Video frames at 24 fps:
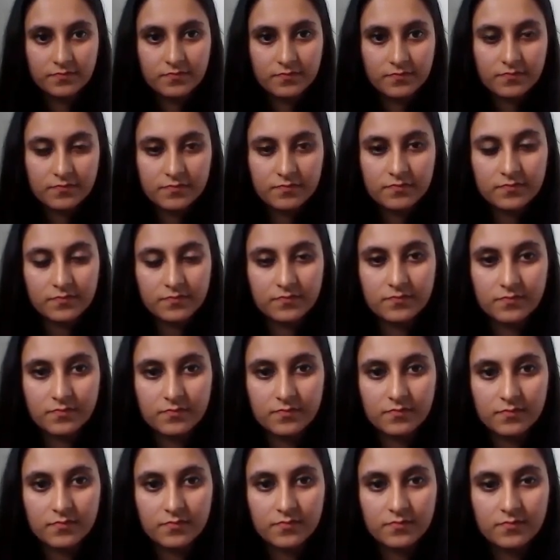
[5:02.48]

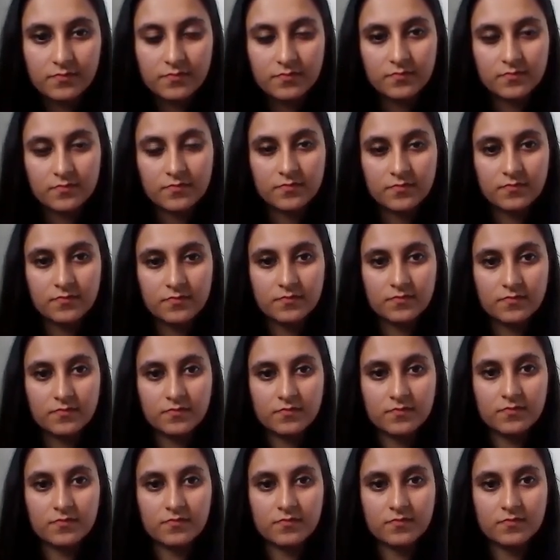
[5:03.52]

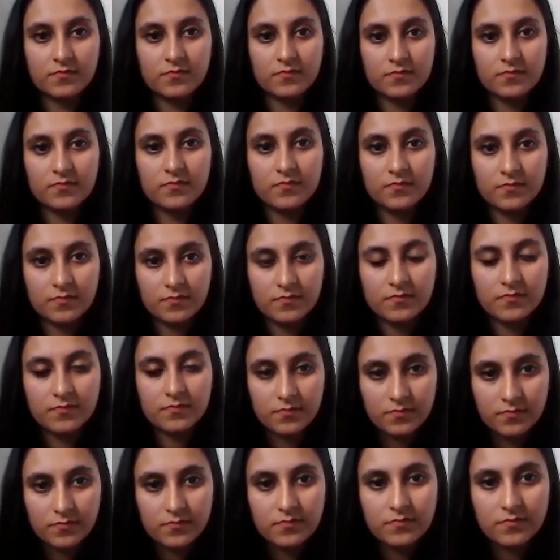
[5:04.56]

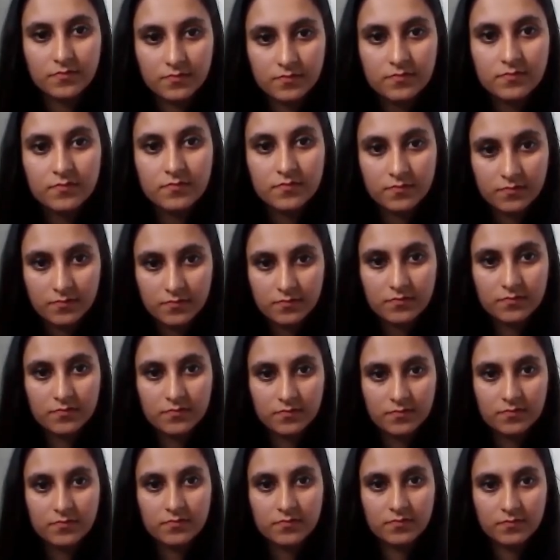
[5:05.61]

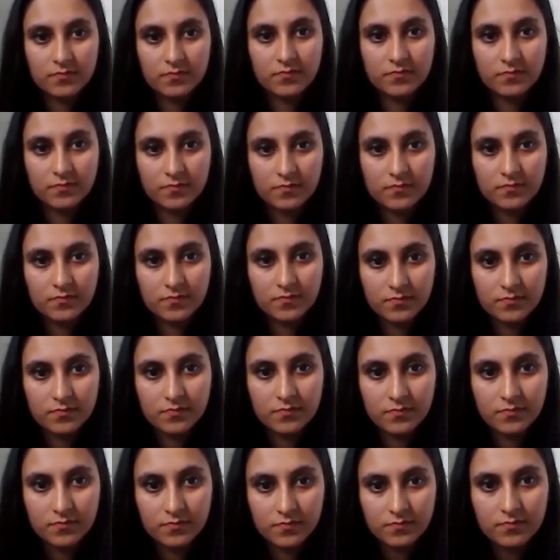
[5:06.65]

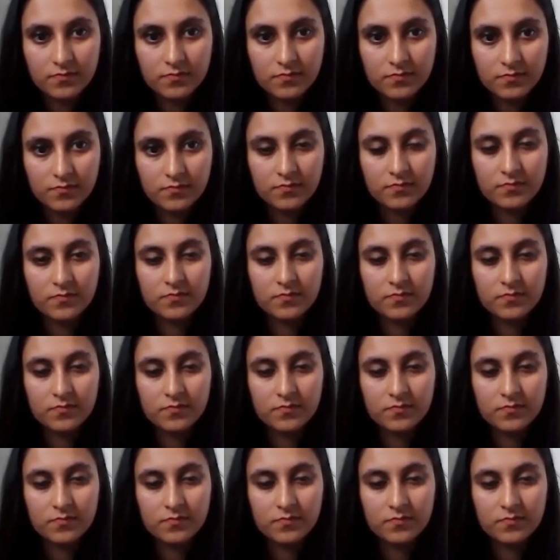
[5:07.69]
[no speech]